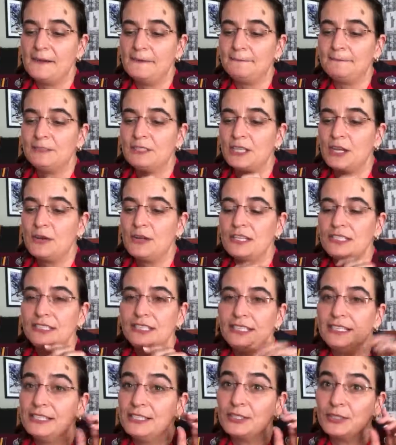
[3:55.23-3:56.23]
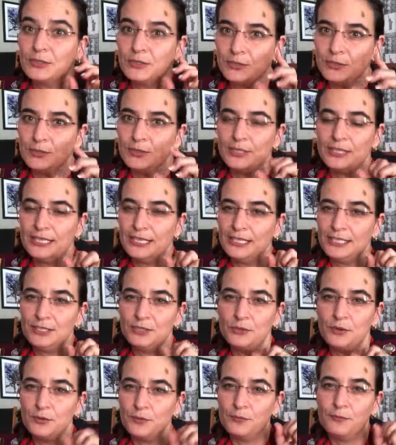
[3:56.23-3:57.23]
So insulin is a good thing. It's
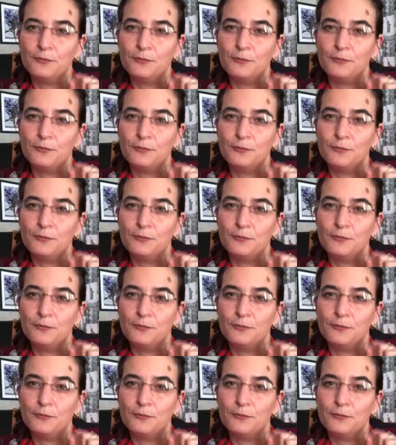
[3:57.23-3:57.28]
your